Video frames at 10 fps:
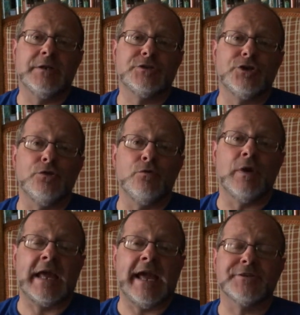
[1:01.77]
to
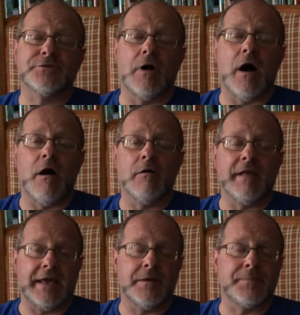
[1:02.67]
cancel all
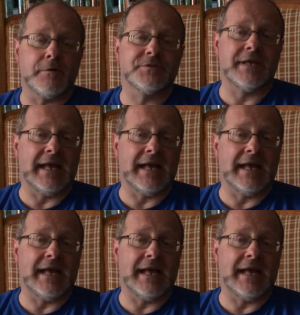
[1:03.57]
in-person